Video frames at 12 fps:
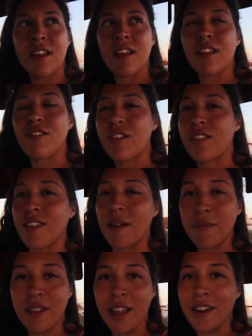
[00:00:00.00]
is just,
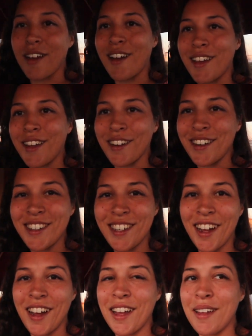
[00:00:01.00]
I'm glad I got here in
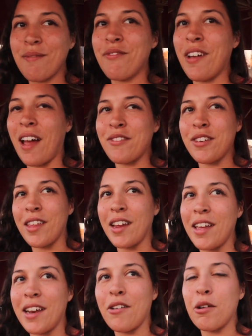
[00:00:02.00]
time after that
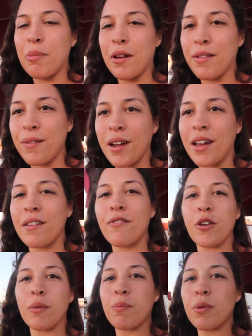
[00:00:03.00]
8-hour bus ride
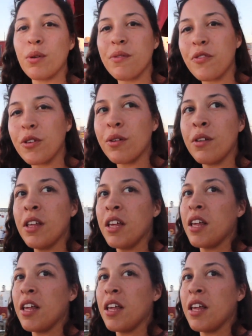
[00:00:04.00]
for a beautiful